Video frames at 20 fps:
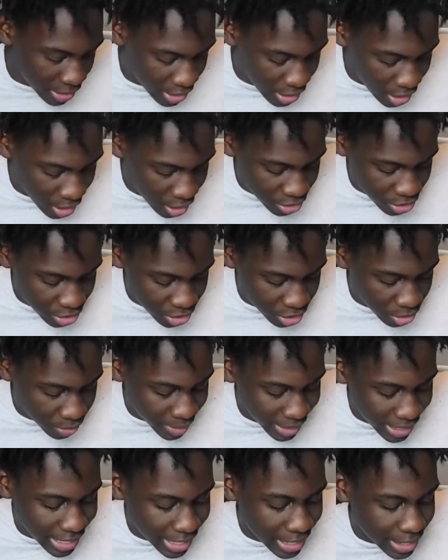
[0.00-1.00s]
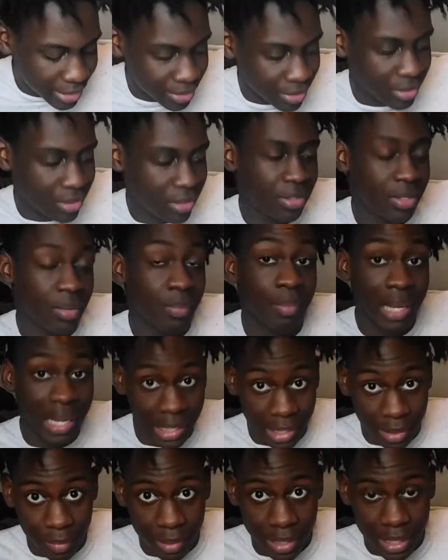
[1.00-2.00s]
Also, we got the
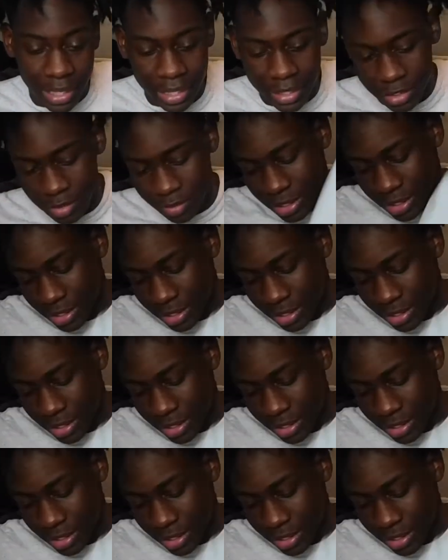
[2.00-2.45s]
mailing bags.